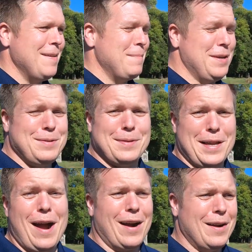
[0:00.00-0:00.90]
But here's what
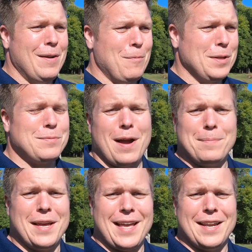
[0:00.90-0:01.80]
they are. What's
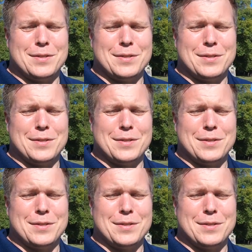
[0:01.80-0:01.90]
Rob like at